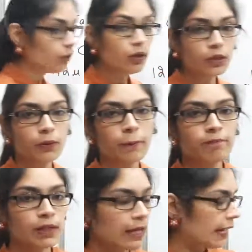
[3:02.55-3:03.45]
U.
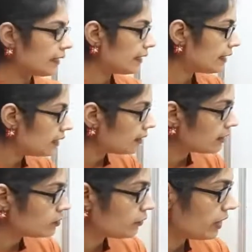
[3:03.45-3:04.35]
And here it is
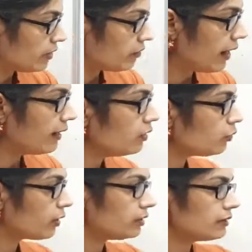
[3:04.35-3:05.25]
verified. You
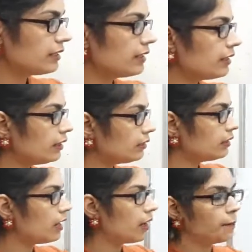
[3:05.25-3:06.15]
can see in
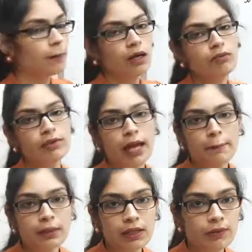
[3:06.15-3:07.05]
the above
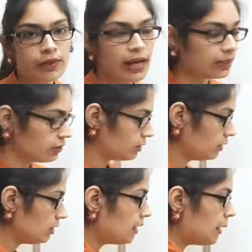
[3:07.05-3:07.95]
chemical reaction,
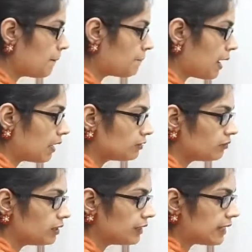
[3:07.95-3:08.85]
mass of the
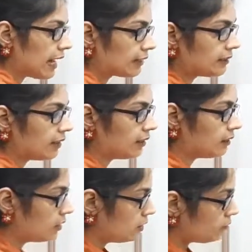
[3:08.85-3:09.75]
reactant,
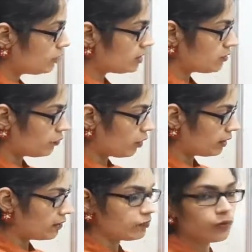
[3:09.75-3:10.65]
which is
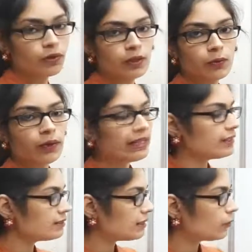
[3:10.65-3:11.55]
44 U, it is
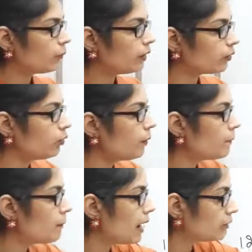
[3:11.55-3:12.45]
equal to
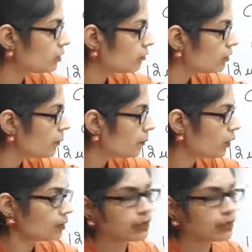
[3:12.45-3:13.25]
mass of the product.